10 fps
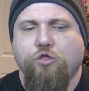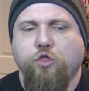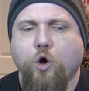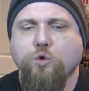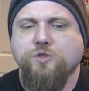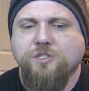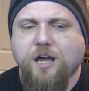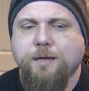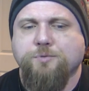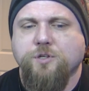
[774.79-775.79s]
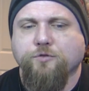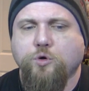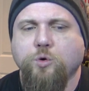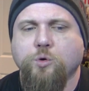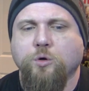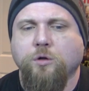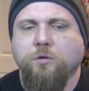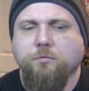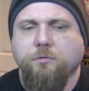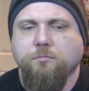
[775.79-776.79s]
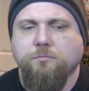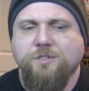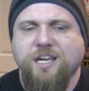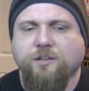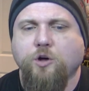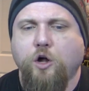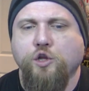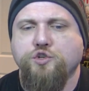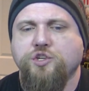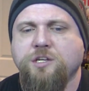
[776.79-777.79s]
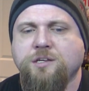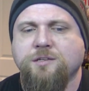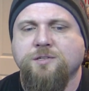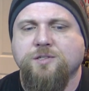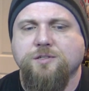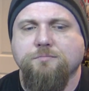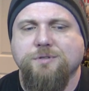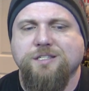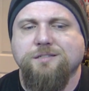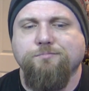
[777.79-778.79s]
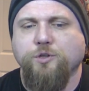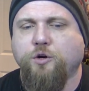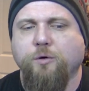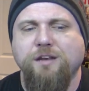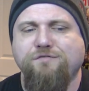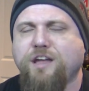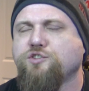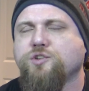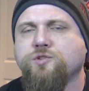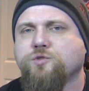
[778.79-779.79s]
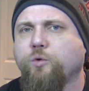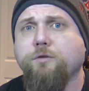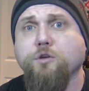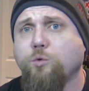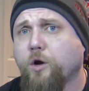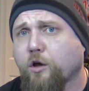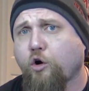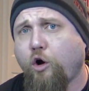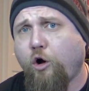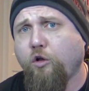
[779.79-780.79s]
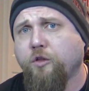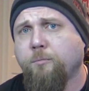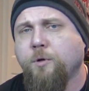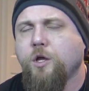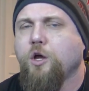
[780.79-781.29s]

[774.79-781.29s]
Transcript: those types of cool technologies, you know, inventions, whatever you want to call them,